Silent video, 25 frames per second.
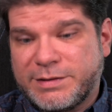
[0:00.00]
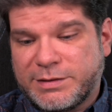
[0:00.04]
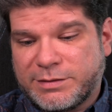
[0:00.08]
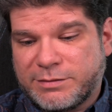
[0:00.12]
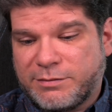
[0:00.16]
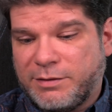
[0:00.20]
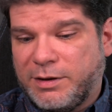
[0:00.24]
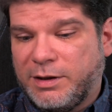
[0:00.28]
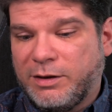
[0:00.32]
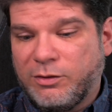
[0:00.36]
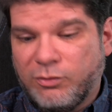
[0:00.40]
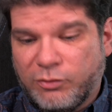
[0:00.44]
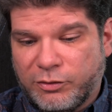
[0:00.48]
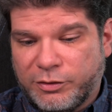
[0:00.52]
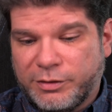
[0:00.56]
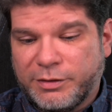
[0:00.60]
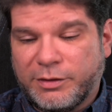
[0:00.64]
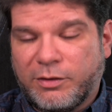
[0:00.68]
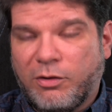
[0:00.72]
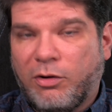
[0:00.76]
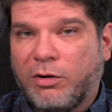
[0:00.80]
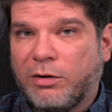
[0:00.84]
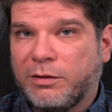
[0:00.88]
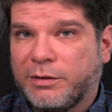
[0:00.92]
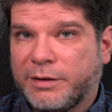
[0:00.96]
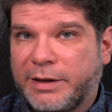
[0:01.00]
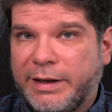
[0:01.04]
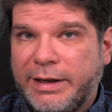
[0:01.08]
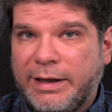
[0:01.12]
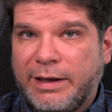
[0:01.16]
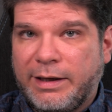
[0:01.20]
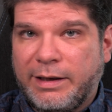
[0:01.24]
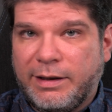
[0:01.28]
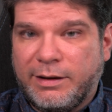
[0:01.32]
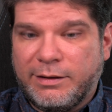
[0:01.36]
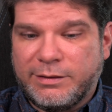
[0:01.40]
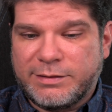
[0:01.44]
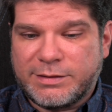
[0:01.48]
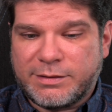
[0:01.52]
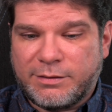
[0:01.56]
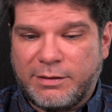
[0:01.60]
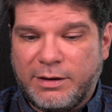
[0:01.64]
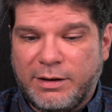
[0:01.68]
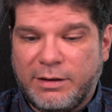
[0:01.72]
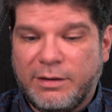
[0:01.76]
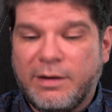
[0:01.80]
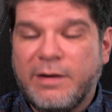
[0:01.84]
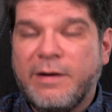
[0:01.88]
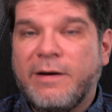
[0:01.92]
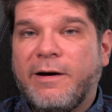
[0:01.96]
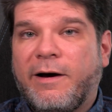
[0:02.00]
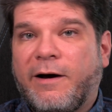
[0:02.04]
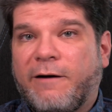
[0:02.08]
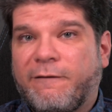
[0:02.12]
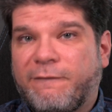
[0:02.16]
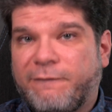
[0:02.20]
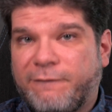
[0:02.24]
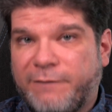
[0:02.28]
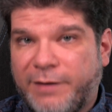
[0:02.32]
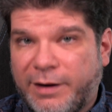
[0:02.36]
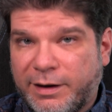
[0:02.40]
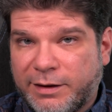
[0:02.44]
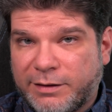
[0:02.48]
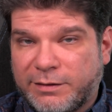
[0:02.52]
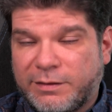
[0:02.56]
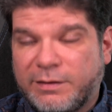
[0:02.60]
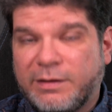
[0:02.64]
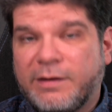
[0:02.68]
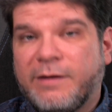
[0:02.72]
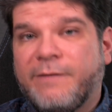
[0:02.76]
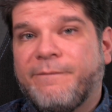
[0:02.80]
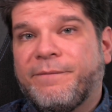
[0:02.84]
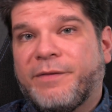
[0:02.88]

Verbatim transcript: screen or the Color e-ink screen affect